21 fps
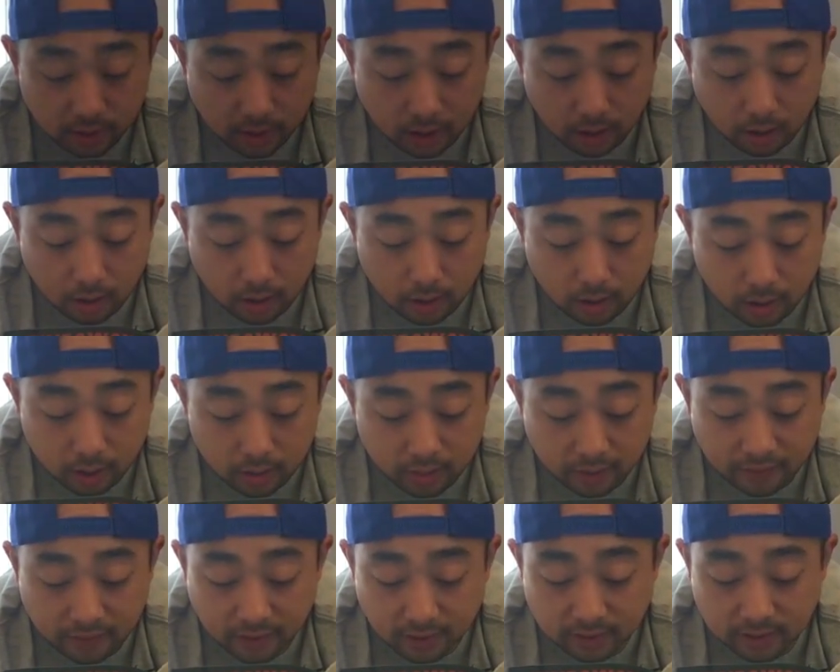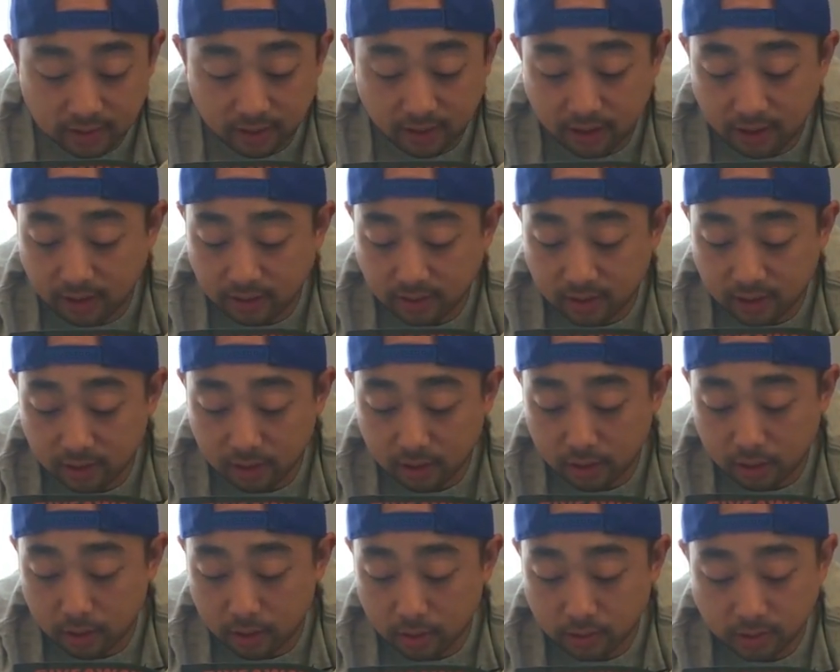all the fancy ladies and the
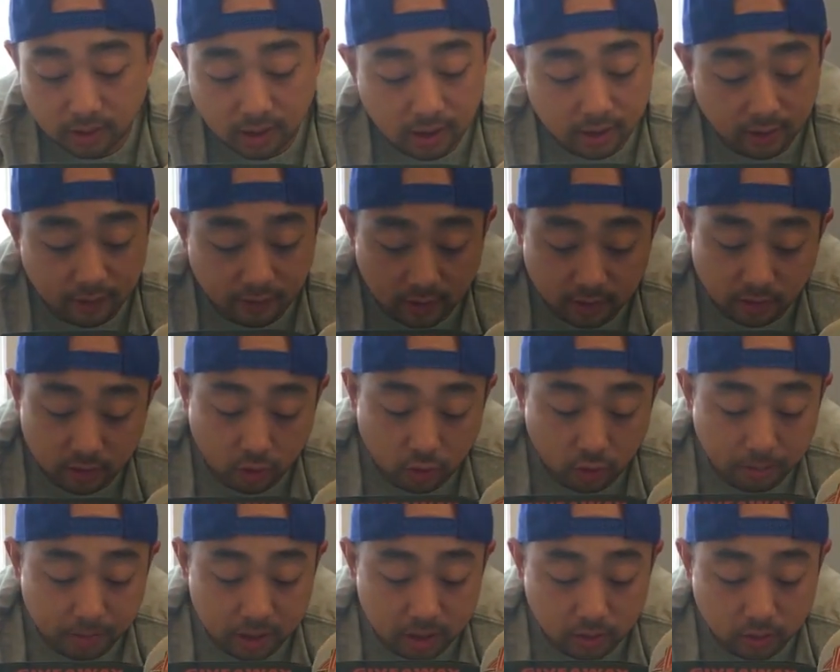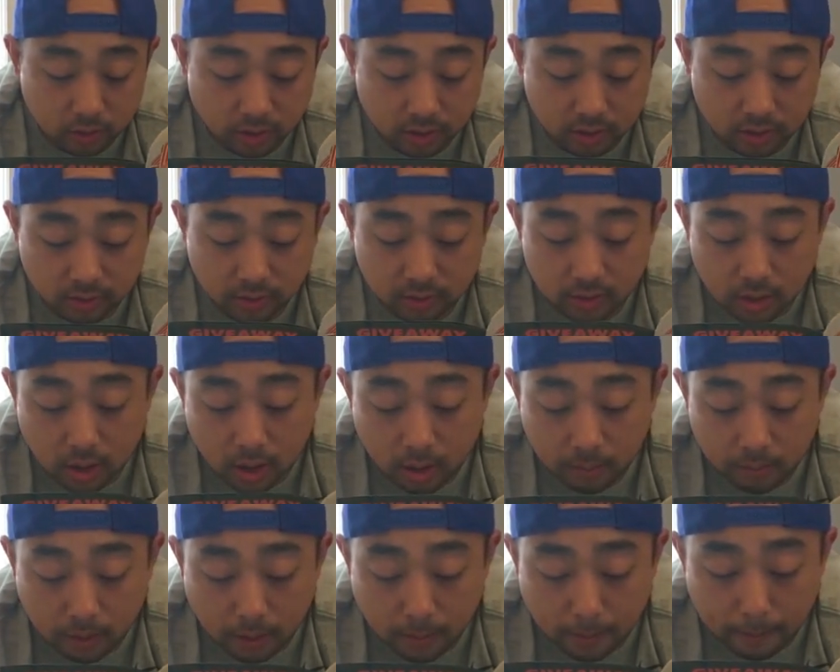clothes and the fancy cream and lotions,
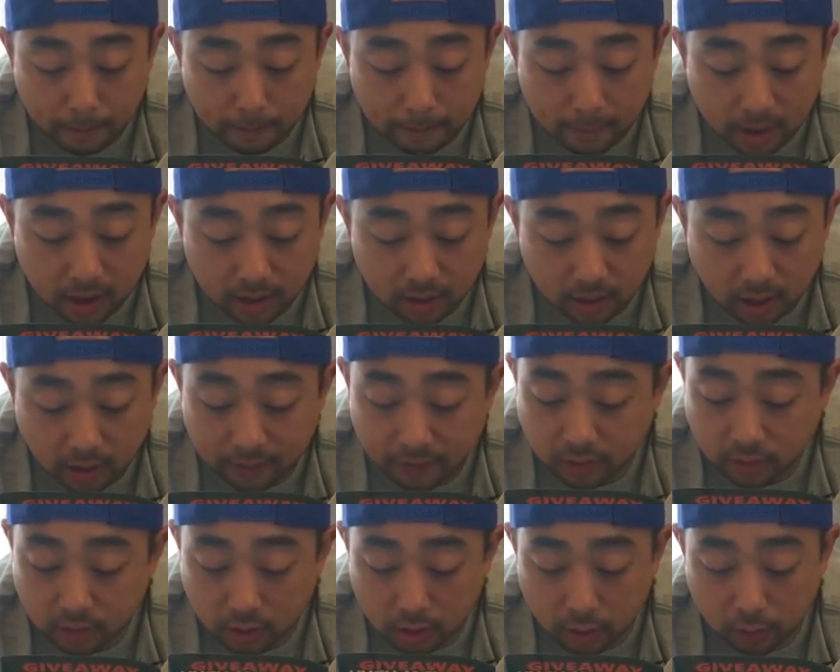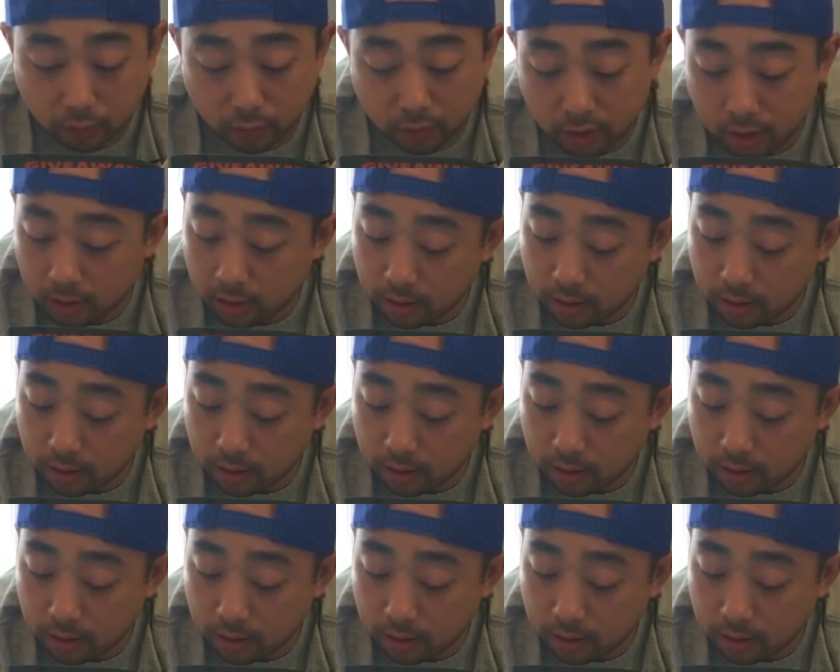but my life is good, really good.